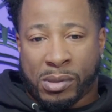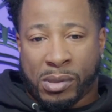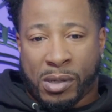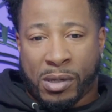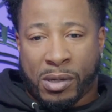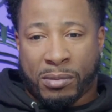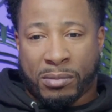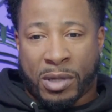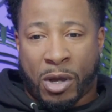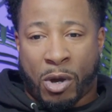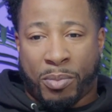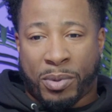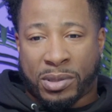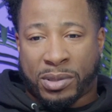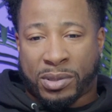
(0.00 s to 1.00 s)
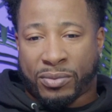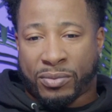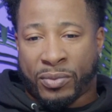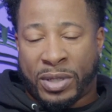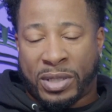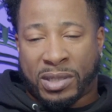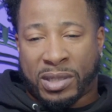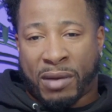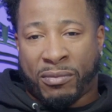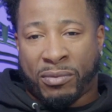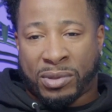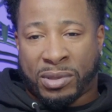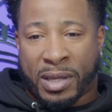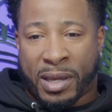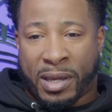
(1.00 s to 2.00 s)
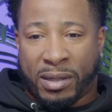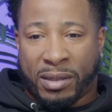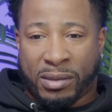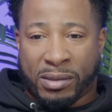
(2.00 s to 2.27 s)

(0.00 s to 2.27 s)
um, to help us reach levels that